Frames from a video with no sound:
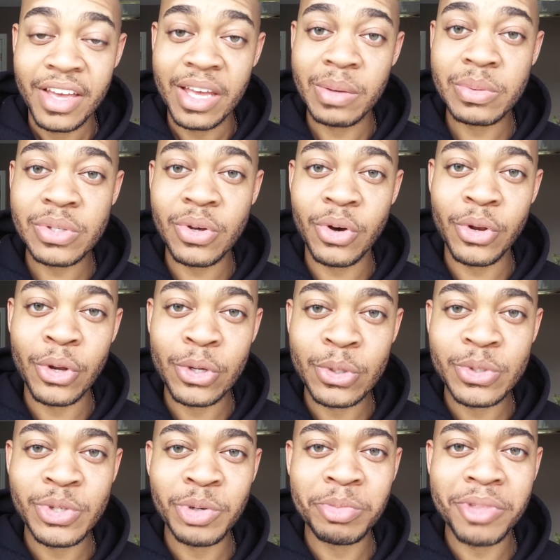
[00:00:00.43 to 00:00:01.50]
Hey, what's going on
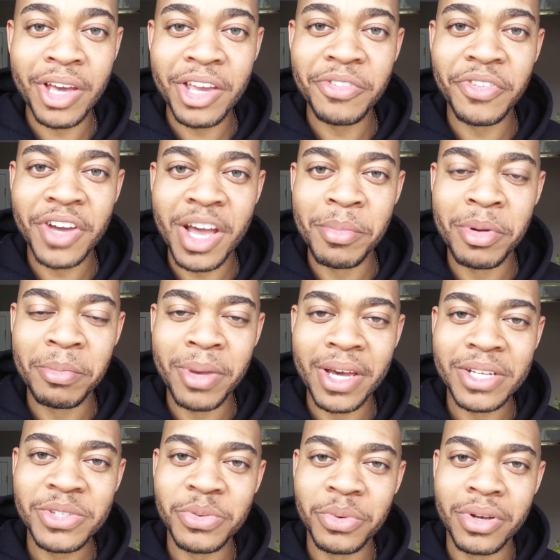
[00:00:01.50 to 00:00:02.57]
YouTube? Thank you for coming
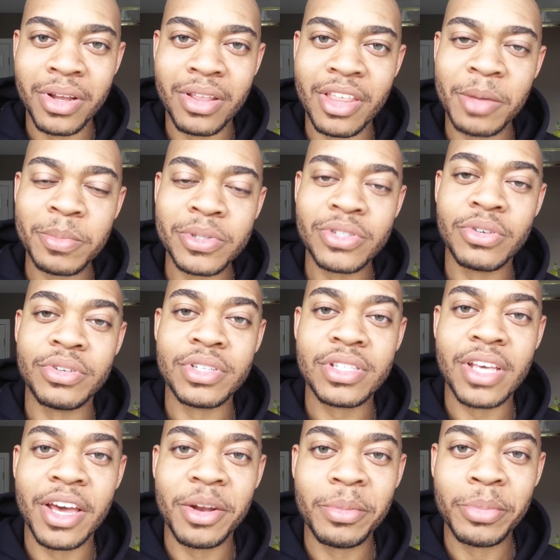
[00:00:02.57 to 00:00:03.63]
back to another episode of
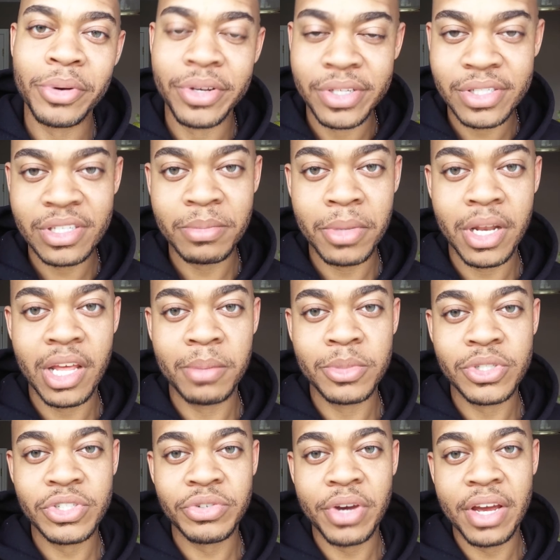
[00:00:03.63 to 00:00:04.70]
Scattered Brilliancy. My name
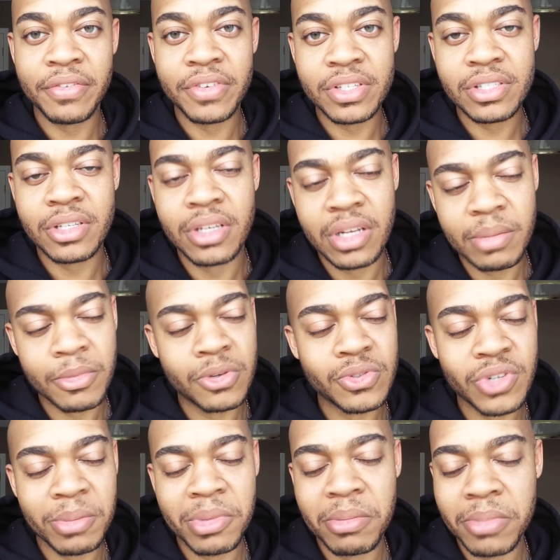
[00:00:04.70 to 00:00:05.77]
is Travis, and I'm going to
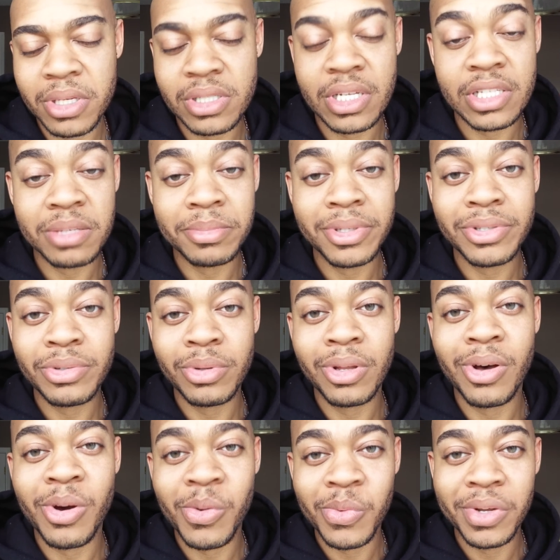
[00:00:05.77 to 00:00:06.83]
try my best not to be too
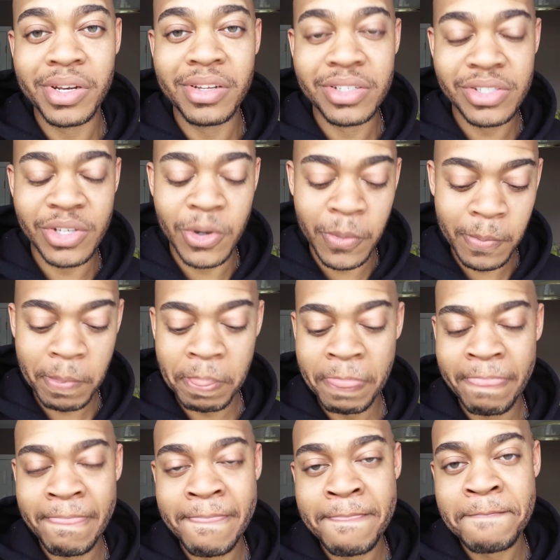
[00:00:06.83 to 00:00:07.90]
long-winded. So,
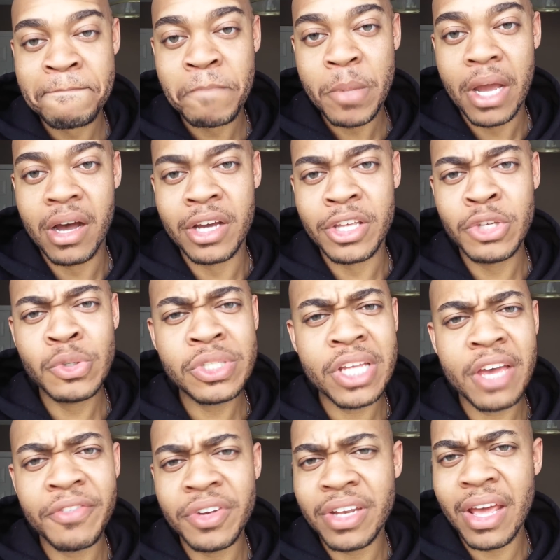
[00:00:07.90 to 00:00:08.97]
usually
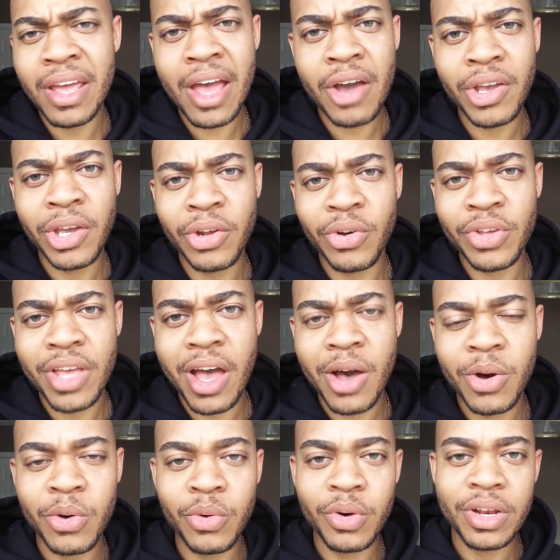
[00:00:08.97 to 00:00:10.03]
every day I'll get on
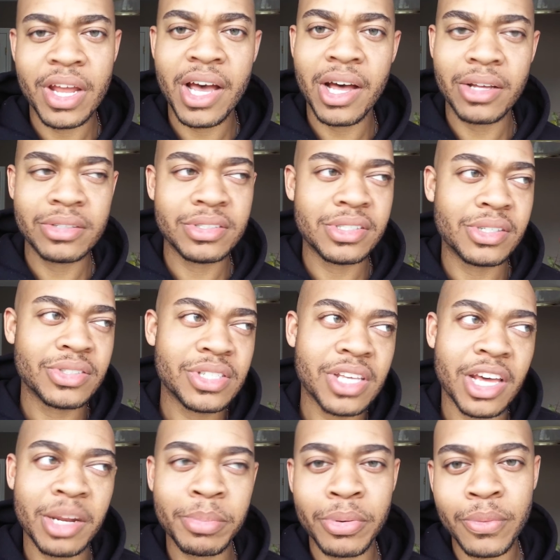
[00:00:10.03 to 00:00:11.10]
Yahoo and I'll, you know, just
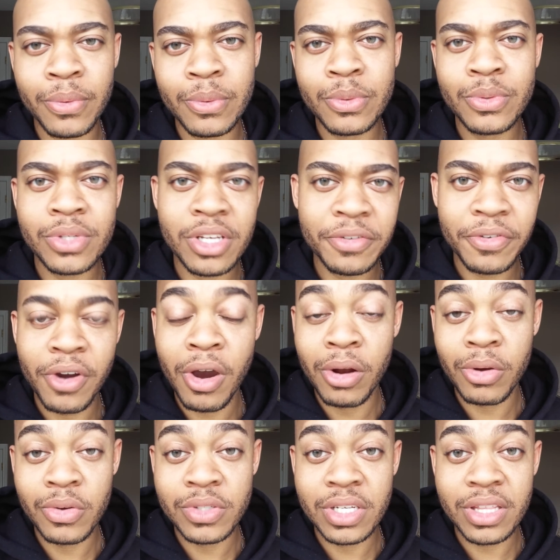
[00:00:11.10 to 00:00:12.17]
kind of peruse the different
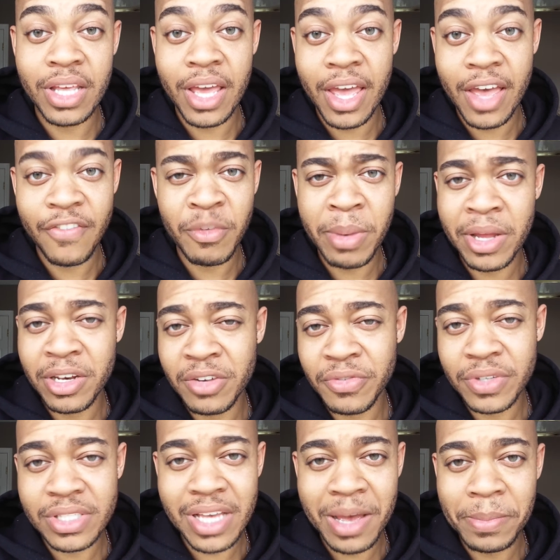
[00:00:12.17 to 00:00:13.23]
articles that they have about
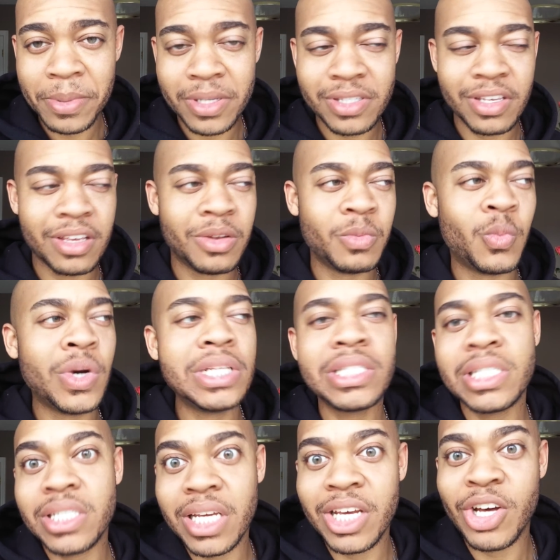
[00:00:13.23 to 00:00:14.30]
different topics. And one
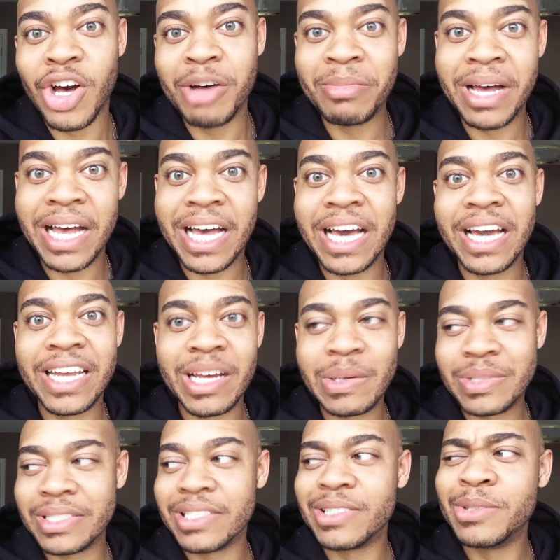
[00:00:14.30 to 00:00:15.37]
today caught my eye, and I
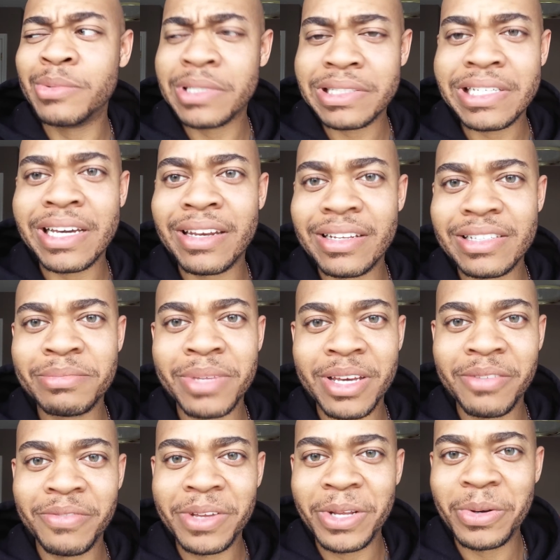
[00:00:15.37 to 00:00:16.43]
was like, ooh, I think I need to make
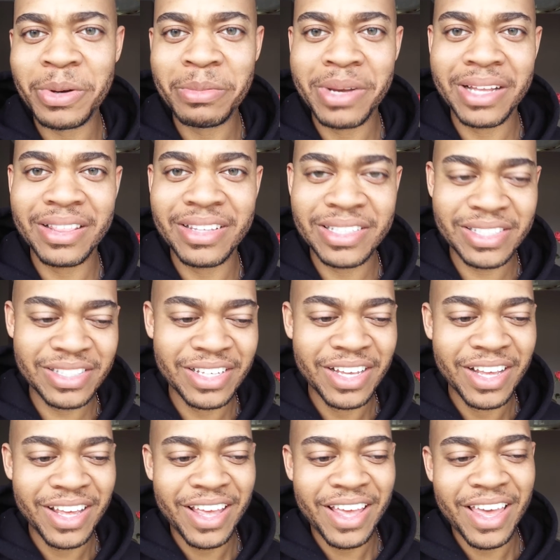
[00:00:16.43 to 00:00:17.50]
a video about this.
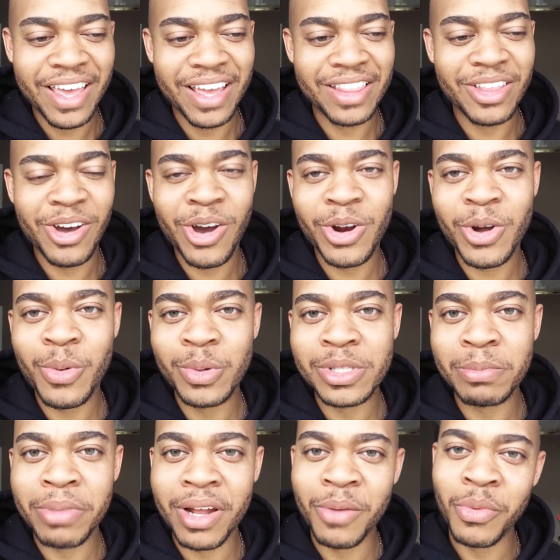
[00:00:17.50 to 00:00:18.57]
And the article was
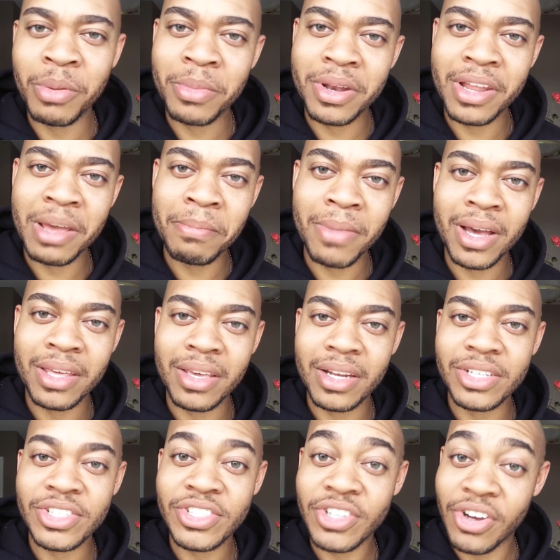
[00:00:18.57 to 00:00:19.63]
about a woman named
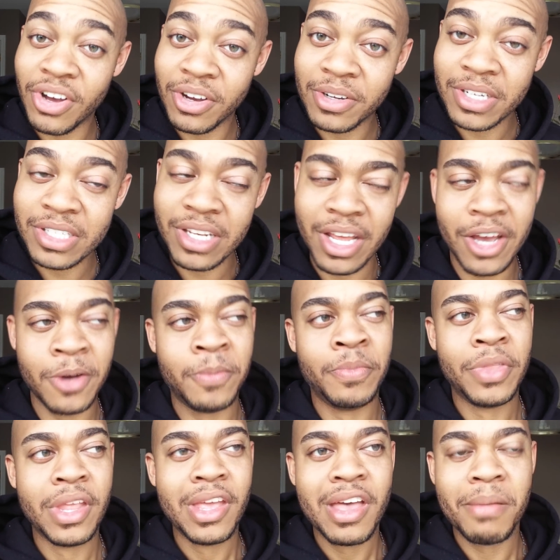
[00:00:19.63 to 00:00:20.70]
Monyetta Shaw. Now,
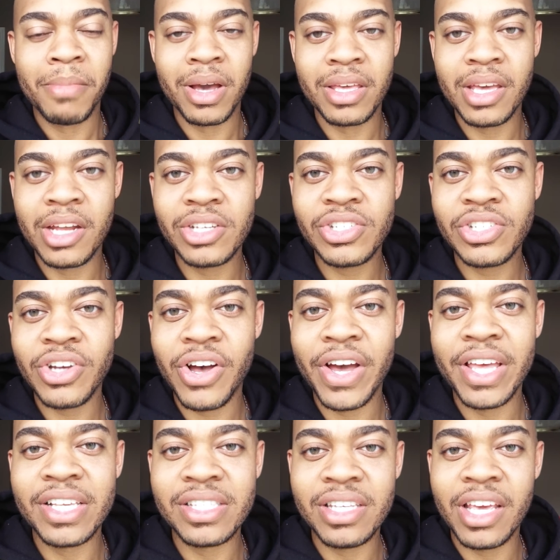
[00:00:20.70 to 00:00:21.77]
Monyetta Shaw
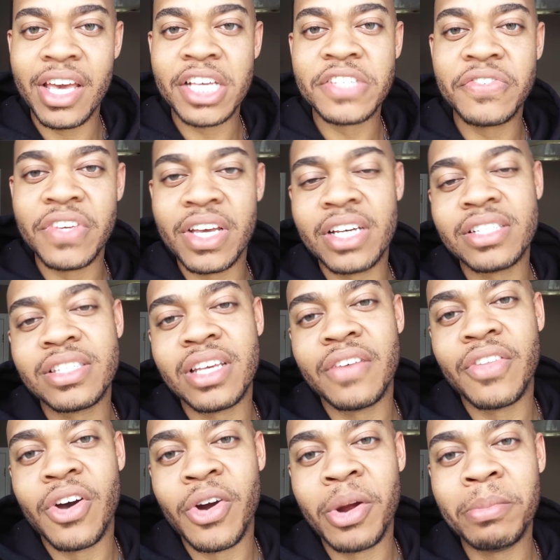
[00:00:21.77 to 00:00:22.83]
is the ex-fiance
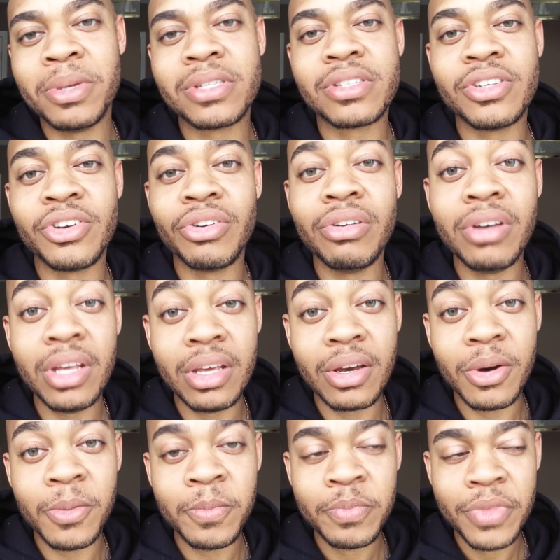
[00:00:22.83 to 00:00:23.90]
of the R&B singer
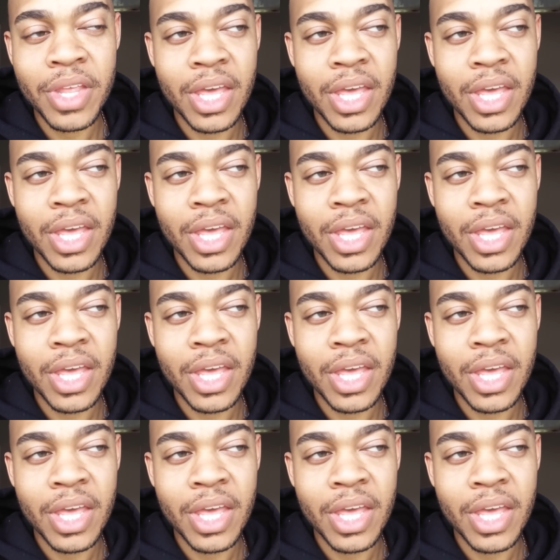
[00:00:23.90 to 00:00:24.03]
Ne-Yo.